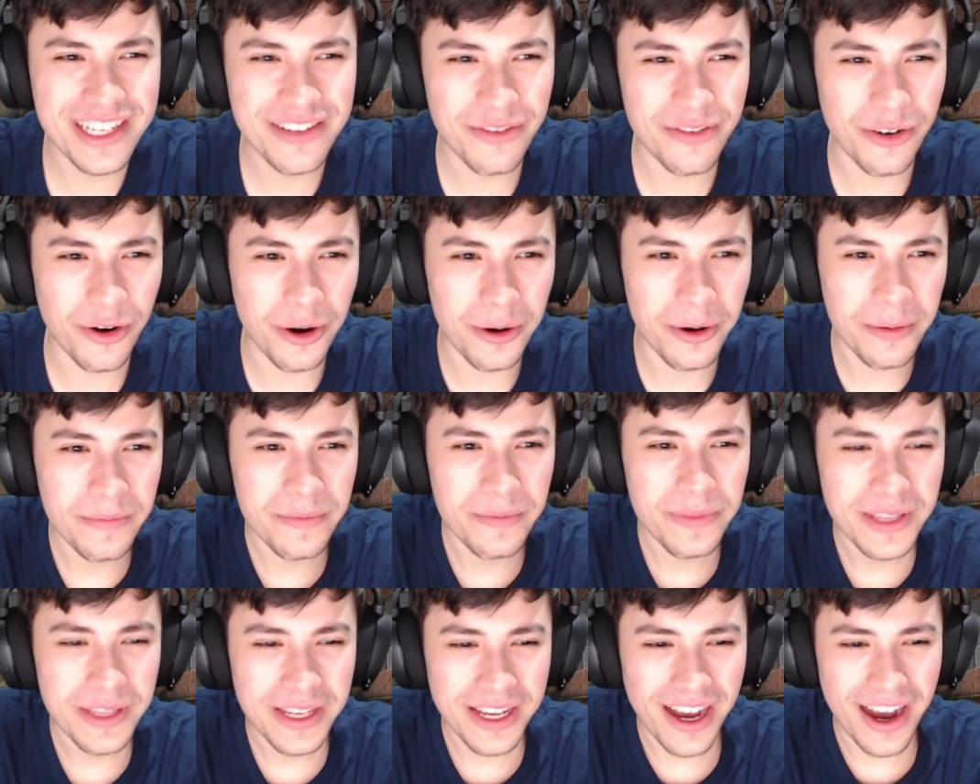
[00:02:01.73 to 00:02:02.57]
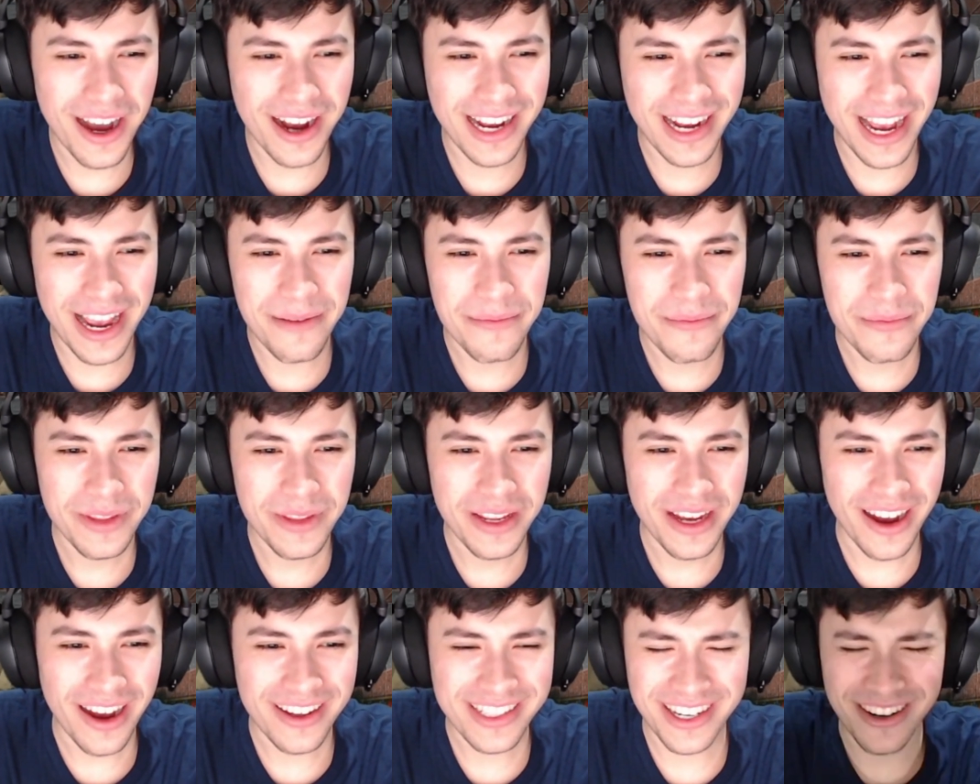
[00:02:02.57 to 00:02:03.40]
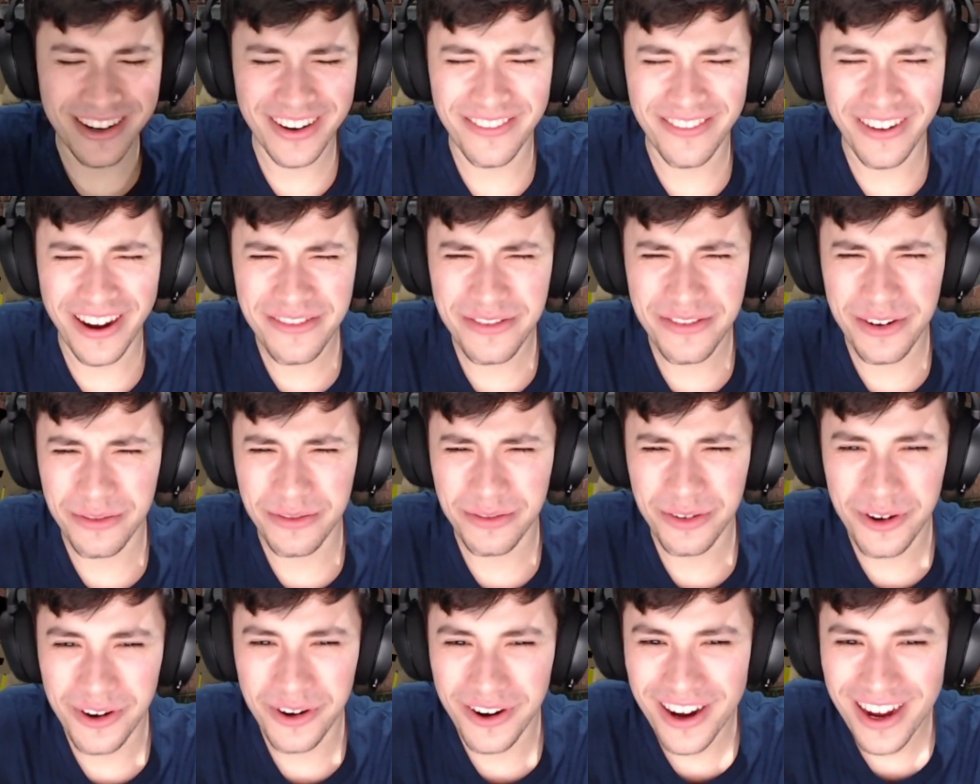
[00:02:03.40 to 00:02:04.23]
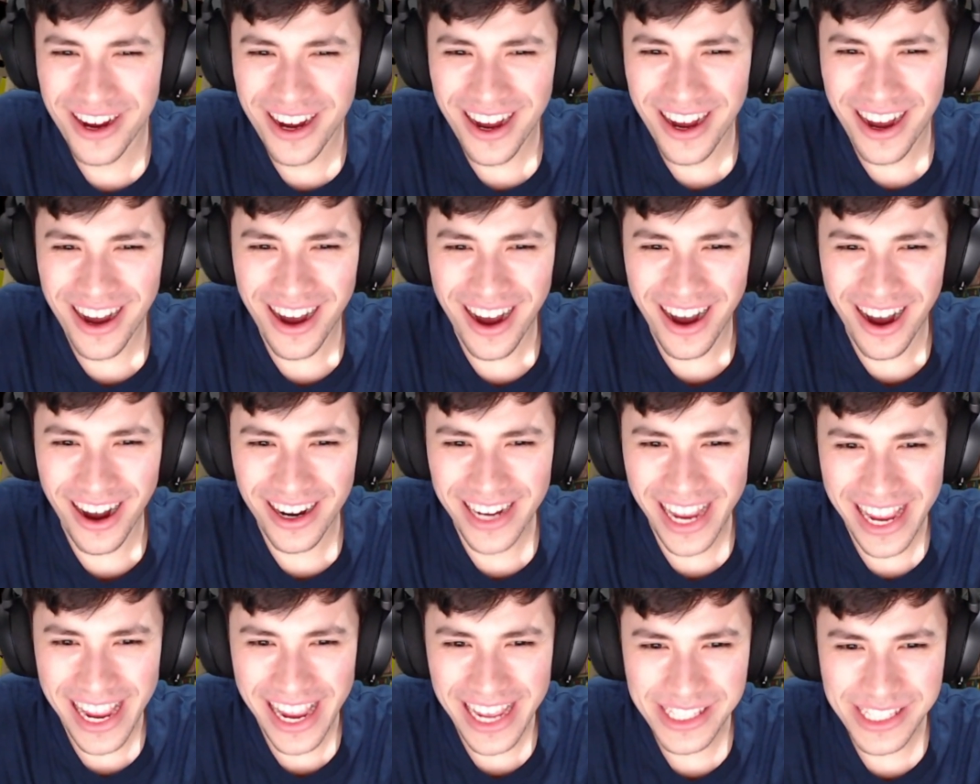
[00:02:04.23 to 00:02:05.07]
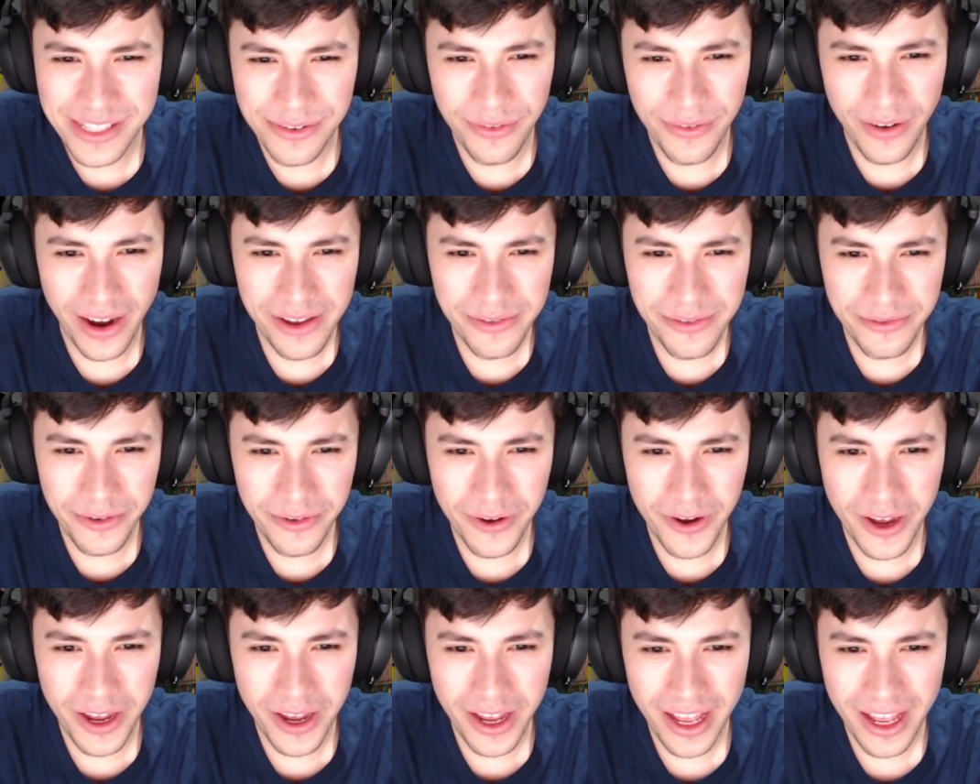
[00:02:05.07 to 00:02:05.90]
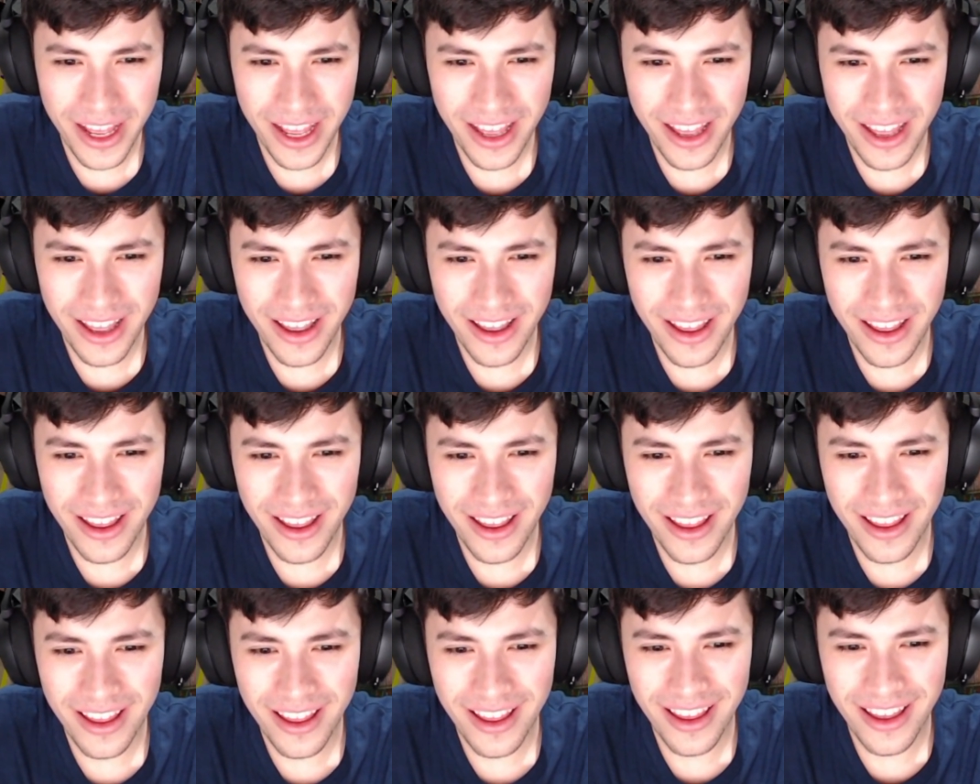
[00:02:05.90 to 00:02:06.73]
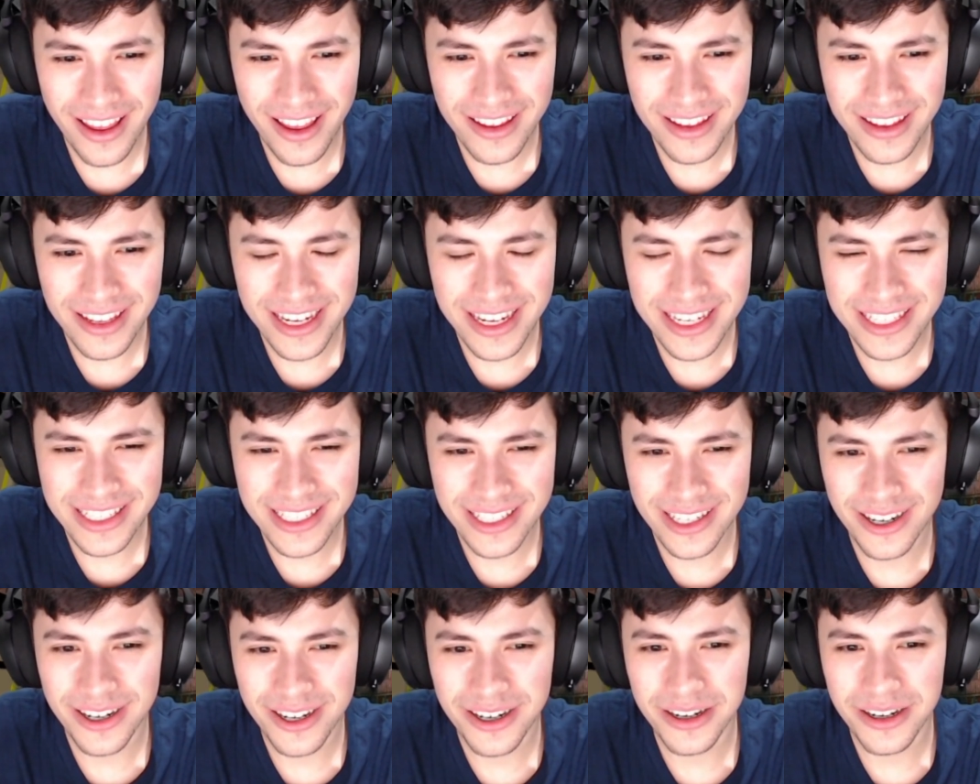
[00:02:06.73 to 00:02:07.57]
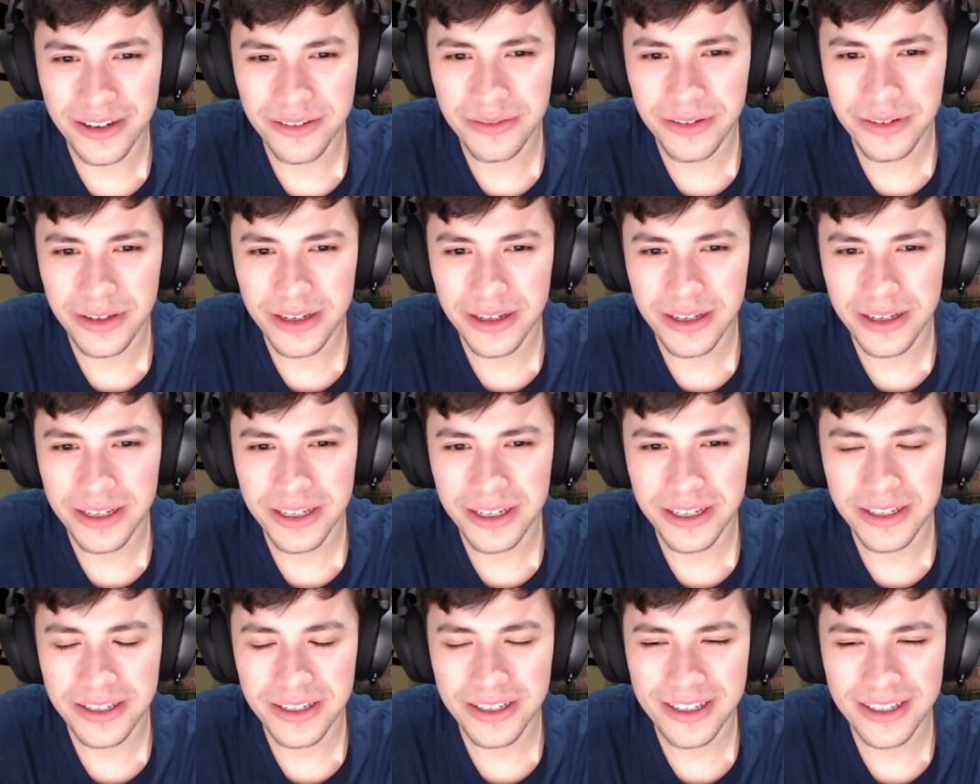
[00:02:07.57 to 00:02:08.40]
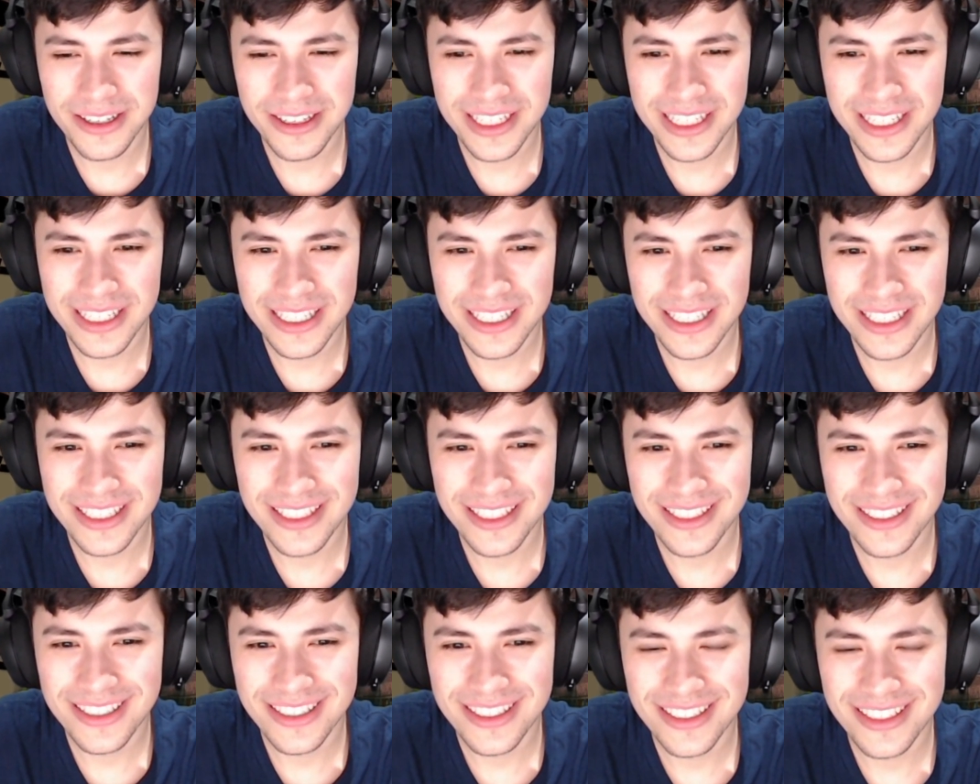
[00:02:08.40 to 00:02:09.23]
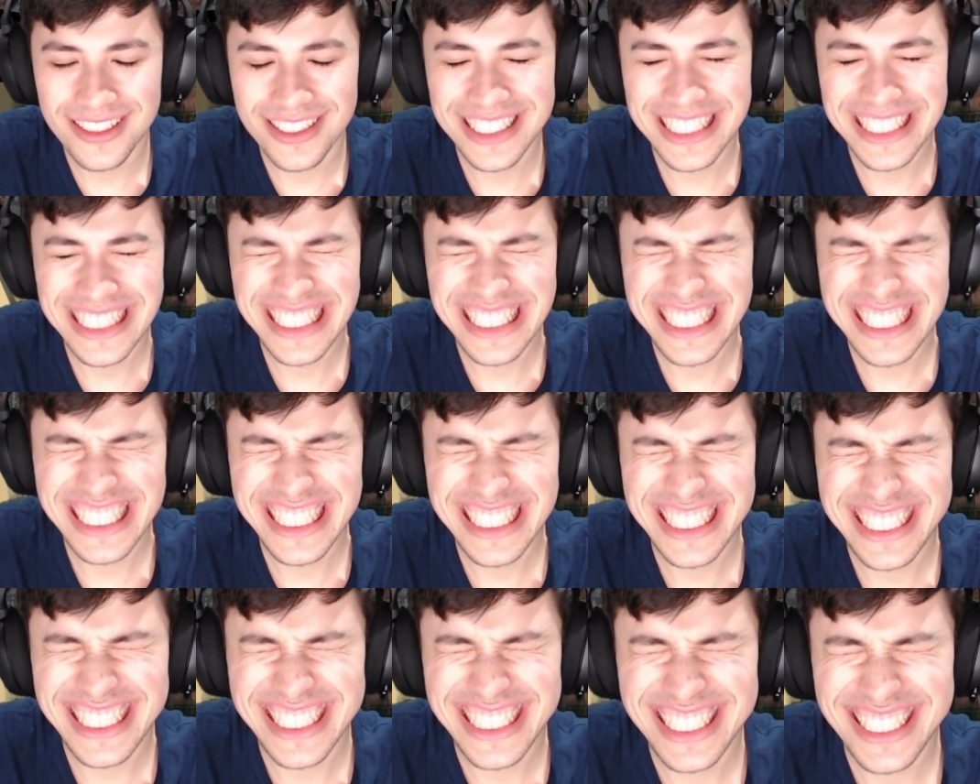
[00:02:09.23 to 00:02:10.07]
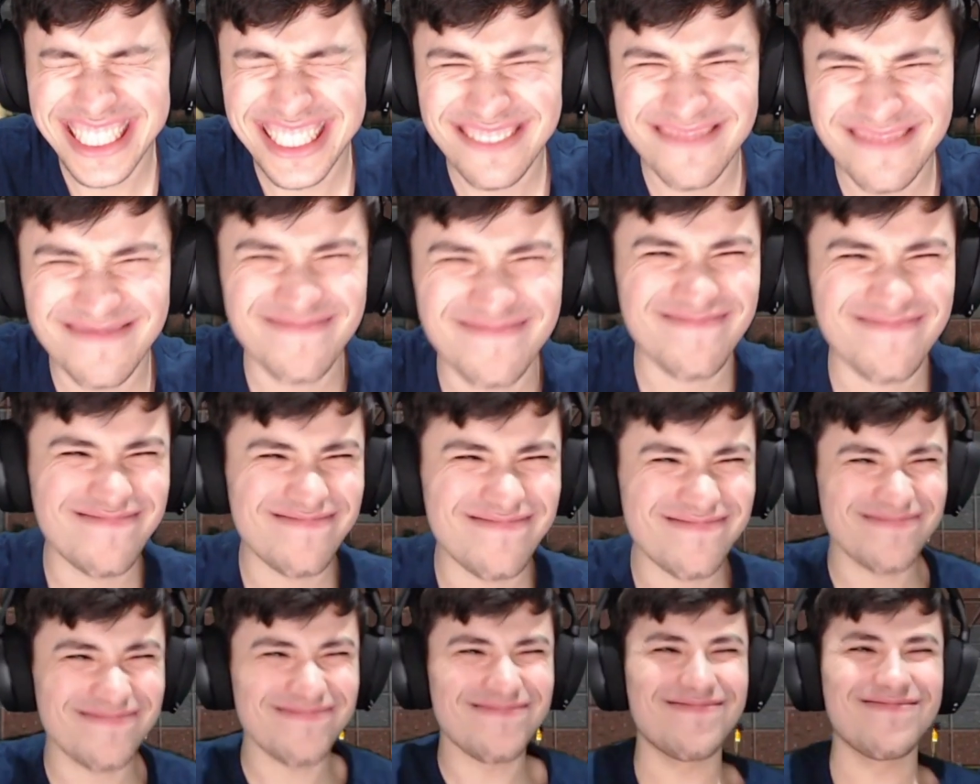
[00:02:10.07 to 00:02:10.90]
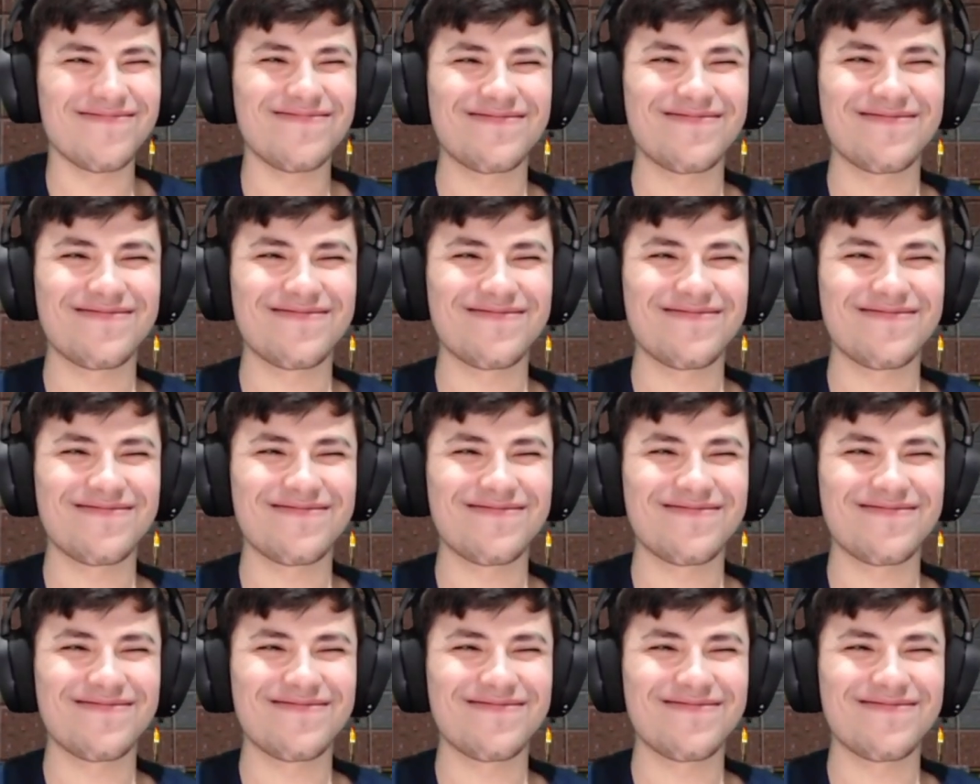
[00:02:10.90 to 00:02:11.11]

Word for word: four. Okay, I was like five foot four. Okay, it's five foot eight and a half. Yeah, that's what I said. Five eight and